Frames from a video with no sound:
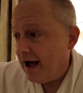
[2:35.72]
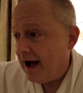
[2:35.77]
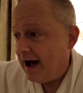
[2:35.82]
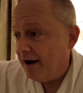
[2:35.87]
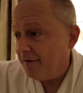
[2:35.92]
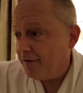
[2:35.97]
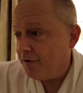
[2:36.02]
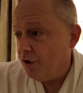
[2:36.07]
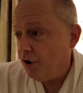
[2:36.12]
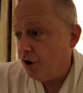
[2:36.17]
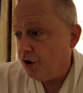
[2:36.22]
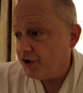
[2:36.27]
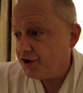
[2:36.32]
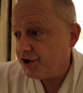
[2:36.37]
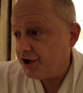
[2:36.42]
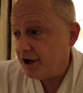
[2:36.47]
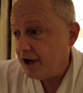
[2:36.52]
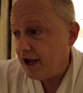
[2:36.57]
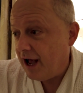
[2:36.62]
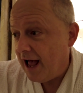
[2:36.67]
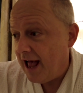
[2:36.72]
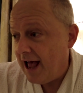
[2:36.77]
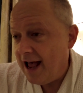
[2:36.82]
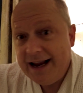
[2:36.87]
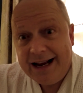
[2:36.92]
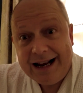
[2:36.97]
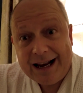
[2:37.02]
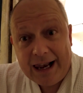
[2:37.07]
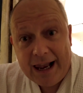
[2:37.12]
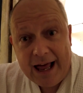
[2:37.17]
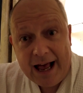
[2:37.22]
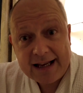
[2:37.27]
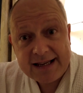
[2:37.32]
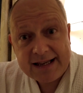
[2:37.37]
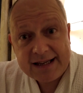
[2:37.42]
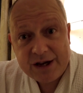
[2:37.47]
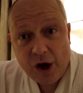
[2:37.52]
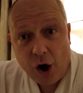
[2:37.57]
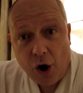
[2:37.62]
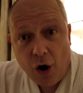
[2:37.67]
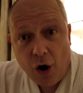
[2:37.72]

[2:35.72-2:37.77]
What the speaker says: I've got a glass